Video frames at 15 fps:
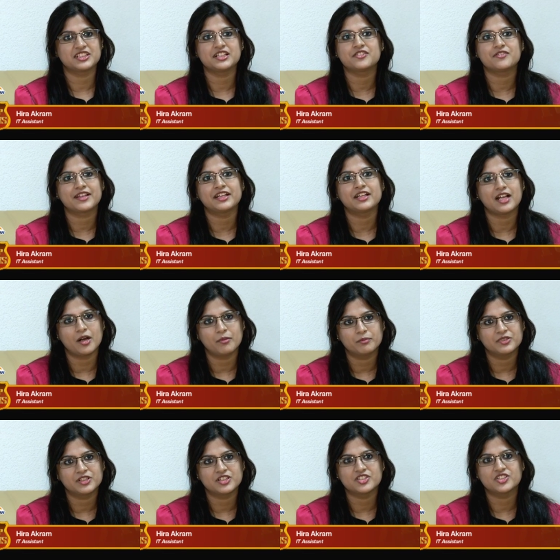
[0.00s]
He's very
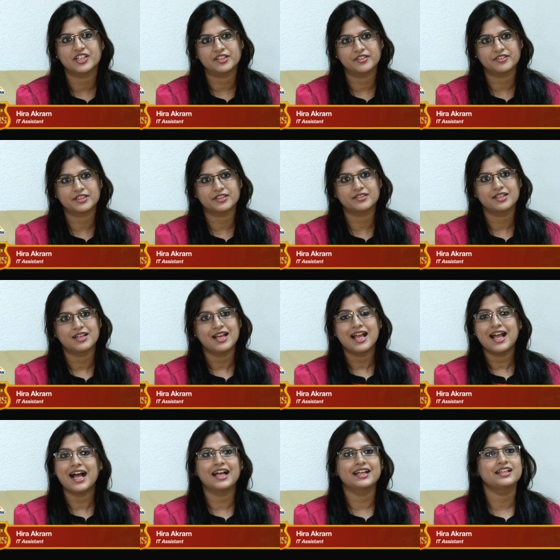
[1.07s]
humble, generous,
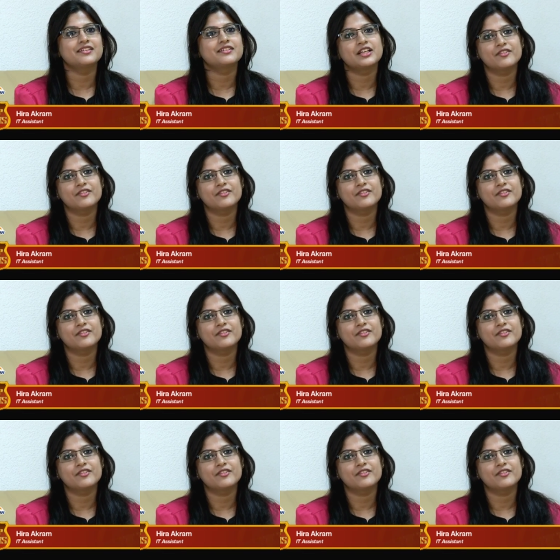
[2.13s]
and he's